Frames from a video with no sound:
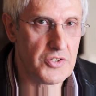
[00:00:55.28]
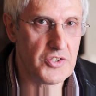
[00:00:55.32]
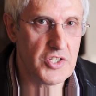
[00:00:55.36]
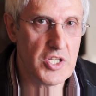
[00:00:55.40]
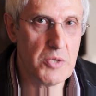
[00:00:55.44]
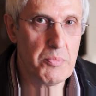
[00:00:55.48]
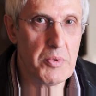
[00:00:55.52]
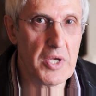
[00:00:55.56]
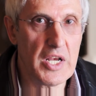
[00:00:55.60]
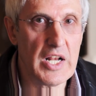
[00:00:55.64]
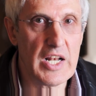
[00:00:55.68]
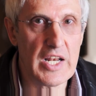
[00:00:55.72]

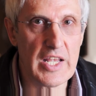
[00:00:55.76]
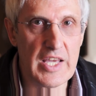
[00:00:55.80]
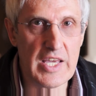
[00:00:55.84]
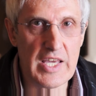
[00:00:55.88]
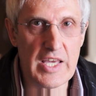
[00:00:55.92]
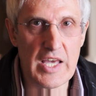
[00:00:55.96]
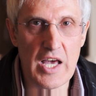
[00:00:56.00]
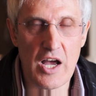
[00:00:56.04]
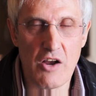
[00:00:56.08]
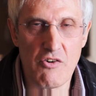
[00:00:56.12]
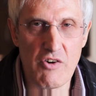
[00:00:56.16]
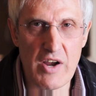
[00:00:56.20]

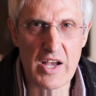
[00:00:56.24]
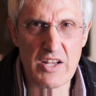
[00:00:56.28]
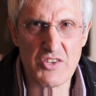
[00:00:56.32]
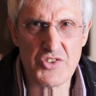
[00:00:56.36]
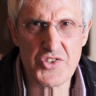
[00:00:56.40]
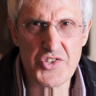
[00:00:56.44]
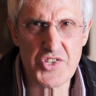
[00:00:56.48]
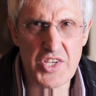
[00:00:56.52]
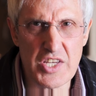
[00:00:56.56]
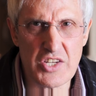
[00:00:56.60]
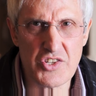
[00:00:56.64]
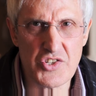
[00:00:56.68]
typically
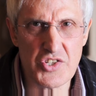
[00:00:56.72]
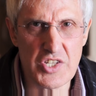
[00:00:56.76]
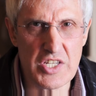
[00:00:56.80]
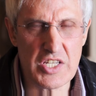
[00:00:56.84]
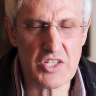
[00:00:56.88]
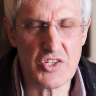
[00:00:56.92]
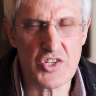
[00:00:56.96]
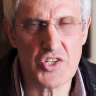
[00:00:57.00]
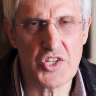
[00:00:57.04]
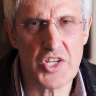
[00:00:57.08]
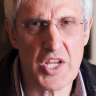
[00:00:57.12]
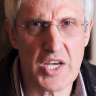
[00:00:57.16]
around
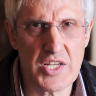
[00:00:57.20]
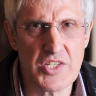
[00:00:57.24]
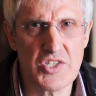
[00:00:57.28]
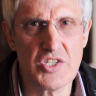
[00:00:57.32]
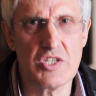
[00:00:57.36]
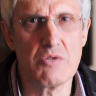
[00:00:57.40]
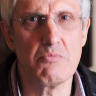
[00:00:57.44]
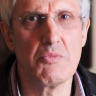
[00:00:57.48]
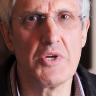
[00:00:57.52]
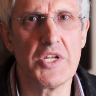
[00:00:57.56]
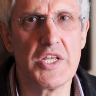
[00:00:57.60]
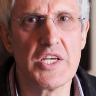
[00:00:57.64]
60 to
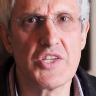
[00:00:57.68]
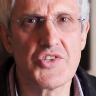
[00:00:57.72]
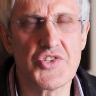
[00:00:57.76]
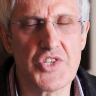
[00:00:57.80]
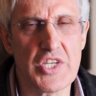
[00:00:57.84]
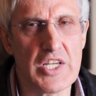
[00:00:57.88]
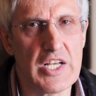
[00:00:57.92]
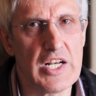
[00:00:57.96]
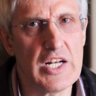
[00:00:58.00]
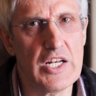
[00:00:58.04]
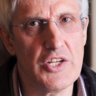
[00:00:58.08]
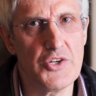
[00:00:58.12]
90
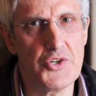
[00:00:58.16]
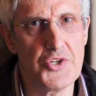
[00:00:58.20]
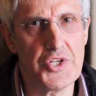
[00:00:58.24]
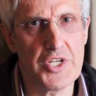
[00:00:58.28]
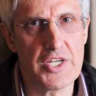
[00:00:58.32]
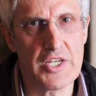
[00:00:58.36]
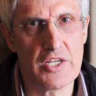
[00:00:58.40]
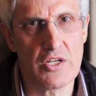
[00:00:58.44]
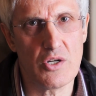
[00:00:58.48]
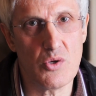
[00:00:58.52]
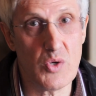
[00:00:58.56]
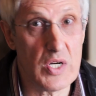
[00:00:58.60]
minutes
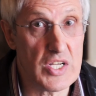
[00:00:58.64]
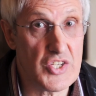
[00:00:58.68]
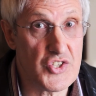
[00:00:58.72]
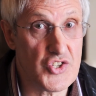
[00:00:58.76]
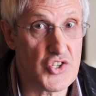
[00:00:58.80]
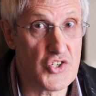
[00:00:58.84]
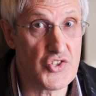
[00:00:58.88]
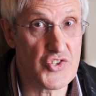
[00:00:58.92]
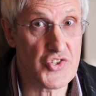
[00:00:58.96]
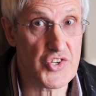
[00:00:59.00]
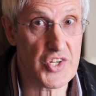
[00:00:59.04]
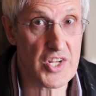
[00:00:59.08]
including
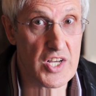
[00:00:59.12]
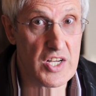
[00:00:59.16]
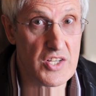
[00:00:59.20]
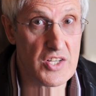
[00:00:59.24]
questions and